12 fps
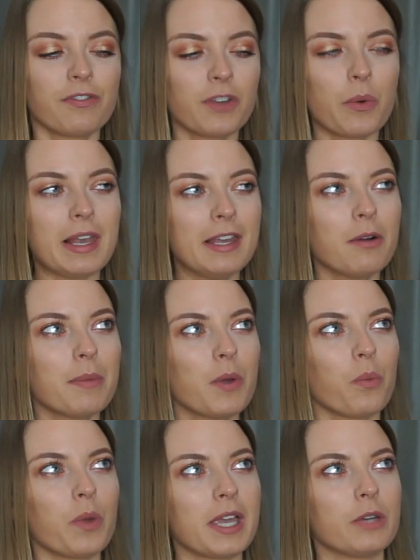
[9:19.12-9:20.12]
feel a little
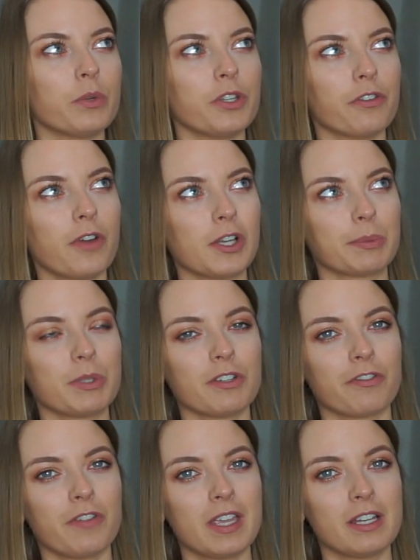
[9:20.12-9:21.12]
bit weird when you first put your
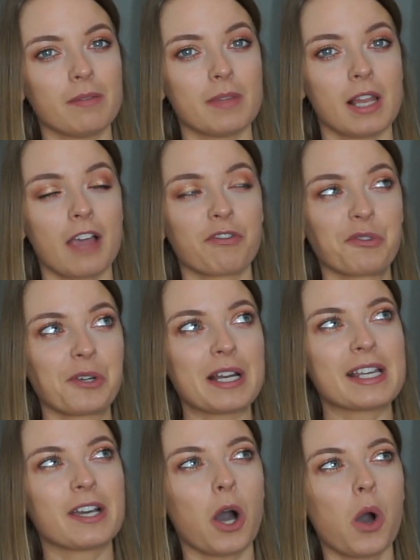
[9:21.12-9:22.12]
feet in them. They're like
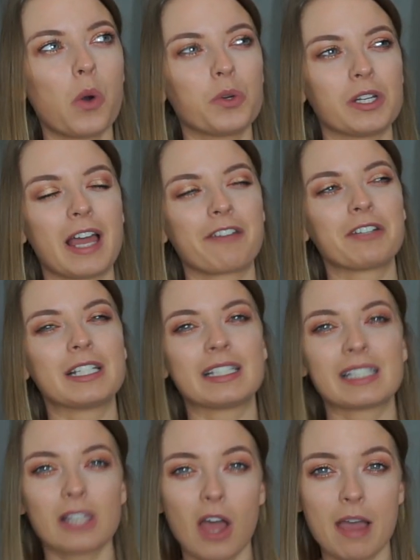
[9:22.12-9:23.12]
really cold and like really
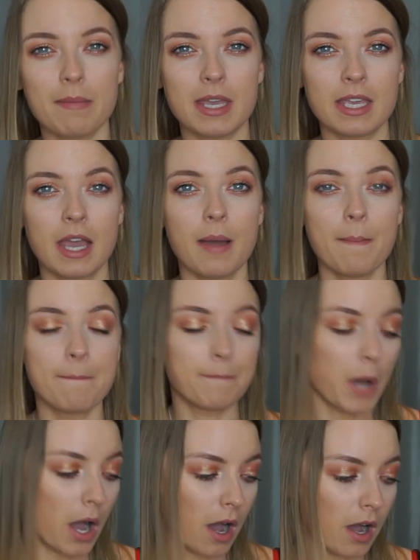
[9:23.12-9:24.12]
slimy.
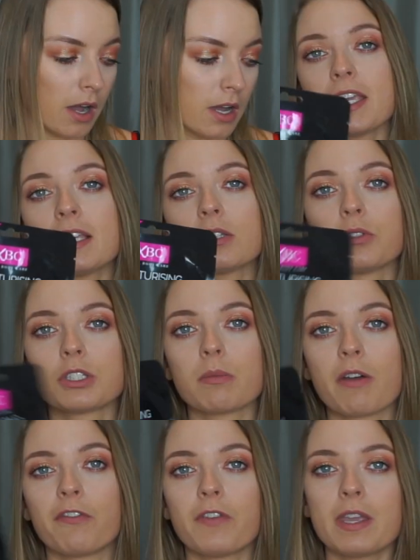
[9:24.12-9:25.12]
But these onto
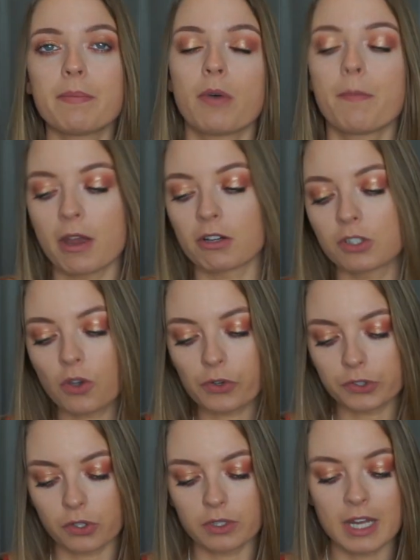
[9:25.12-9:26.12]
my feet, put a pair of
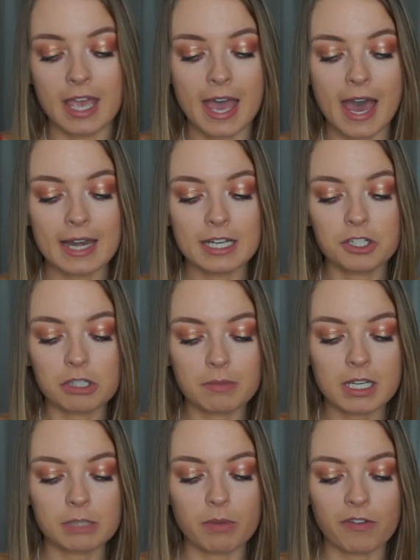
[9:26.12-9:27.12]
socks on, and it just
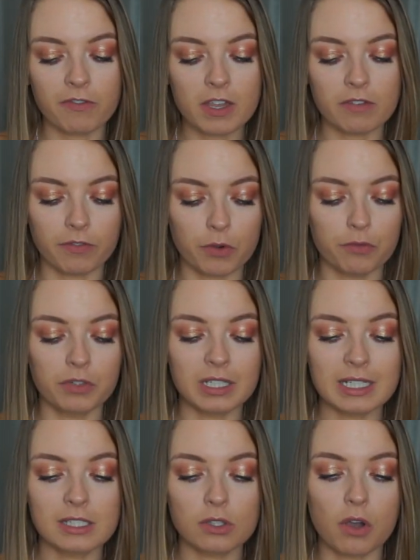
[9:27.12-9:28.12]
makes my feet feel
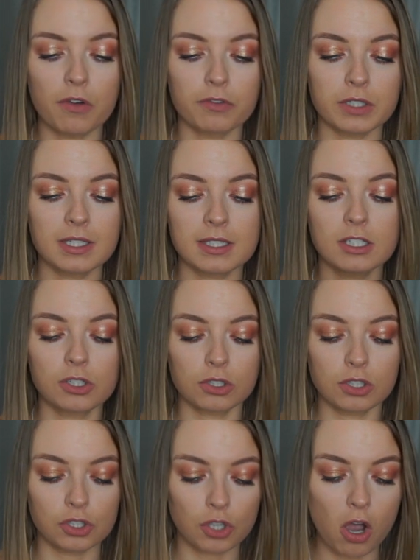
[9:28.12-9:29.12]
really soft. And this is
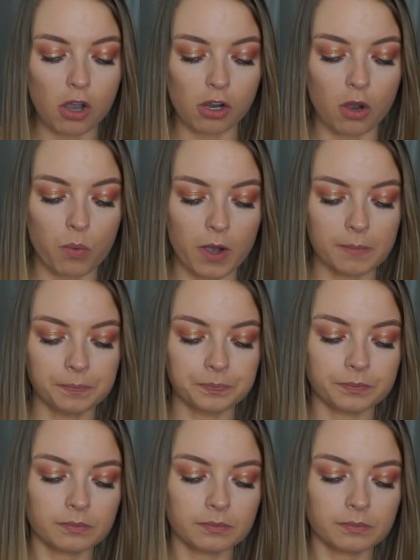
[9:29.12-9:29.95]
just a charcoal one.